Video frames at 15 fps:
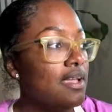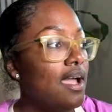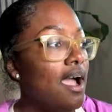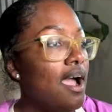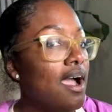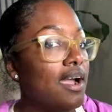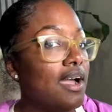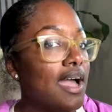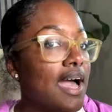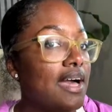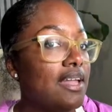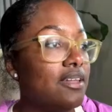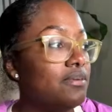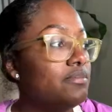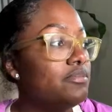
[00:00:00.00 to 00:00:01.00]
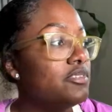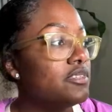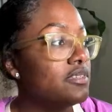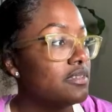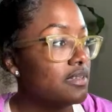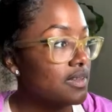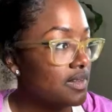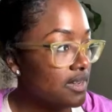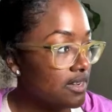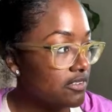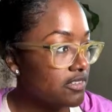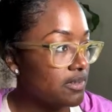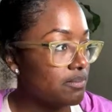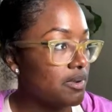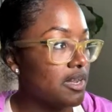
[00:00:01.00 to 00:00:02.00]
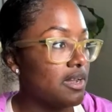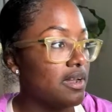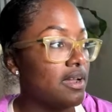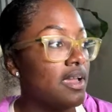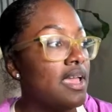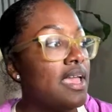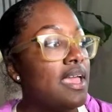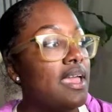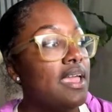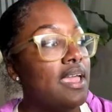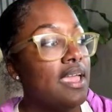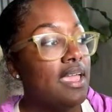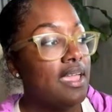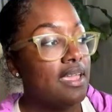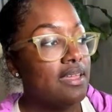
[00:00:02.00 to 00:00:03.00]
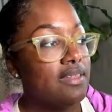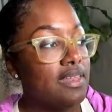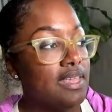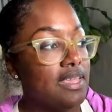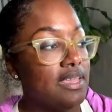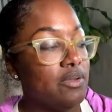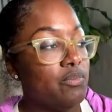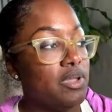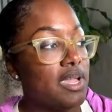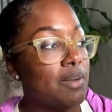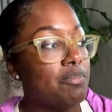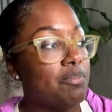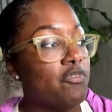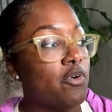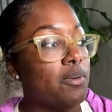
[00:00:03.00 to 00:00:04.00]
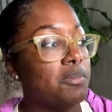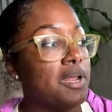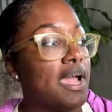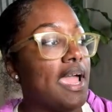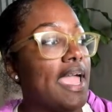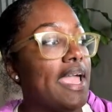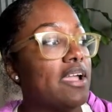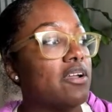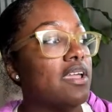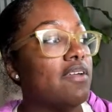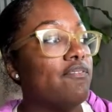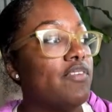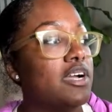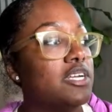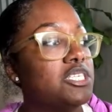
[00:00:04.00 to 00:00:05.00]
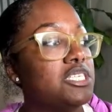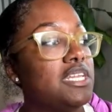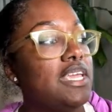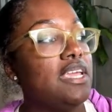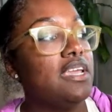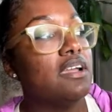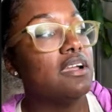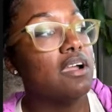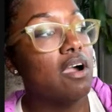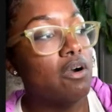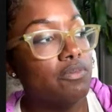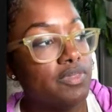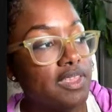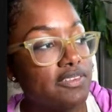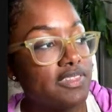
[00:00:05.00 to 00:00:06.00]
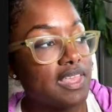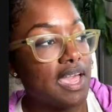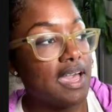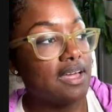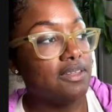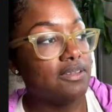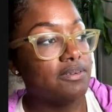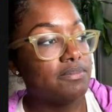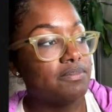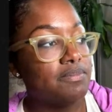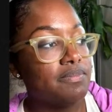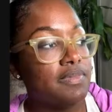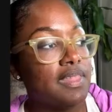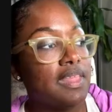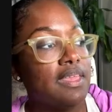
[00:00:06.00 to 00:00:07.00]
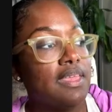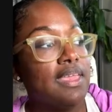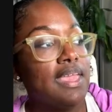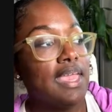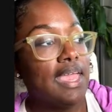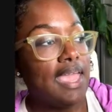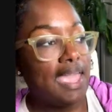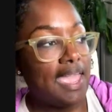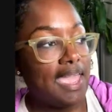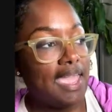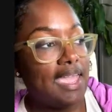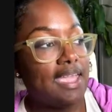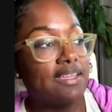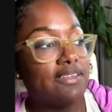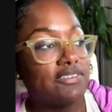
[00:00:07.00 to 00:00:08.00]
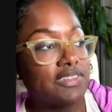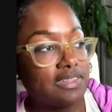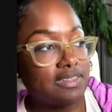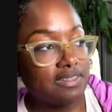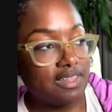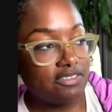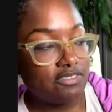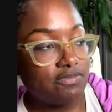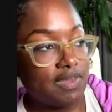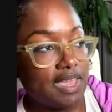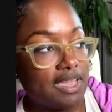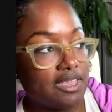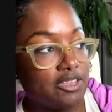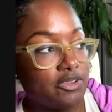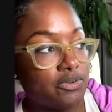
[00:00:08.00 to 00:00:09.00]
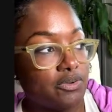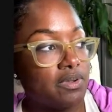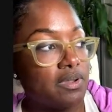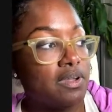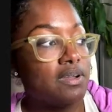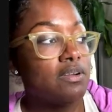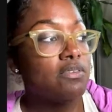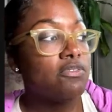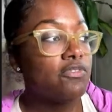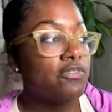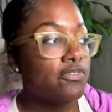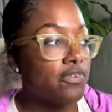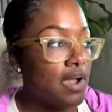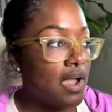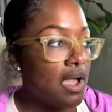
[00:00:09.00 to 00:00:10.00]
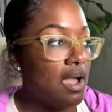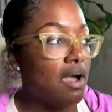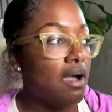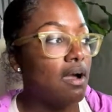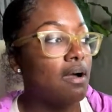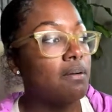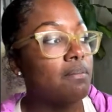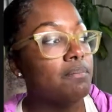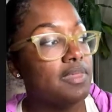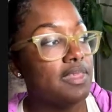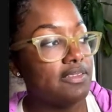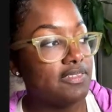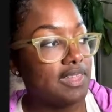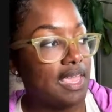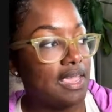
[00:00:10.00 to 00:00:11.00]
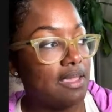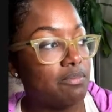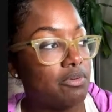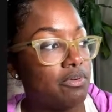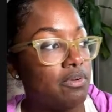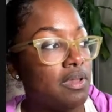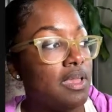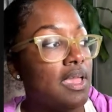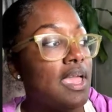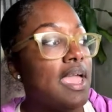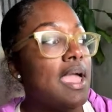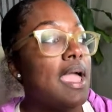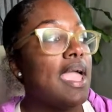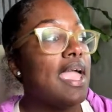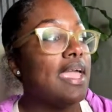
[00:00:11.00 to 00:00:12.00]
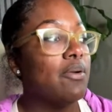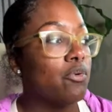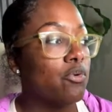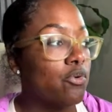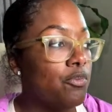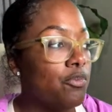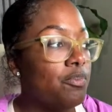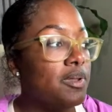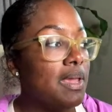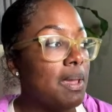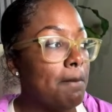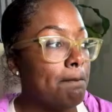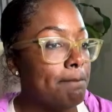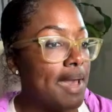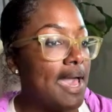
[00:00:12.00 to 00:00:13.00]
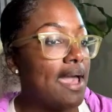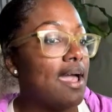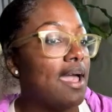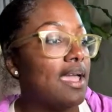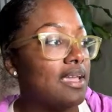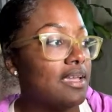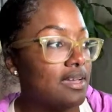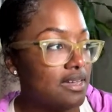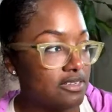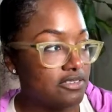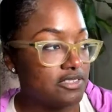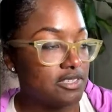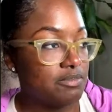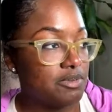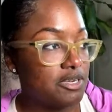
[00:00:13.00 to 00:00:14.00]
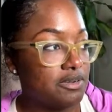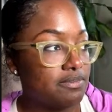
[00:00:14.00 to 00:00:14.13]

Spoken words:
our columns, customer. The aggregate function here on this column. Add this value from this table and group it by customer.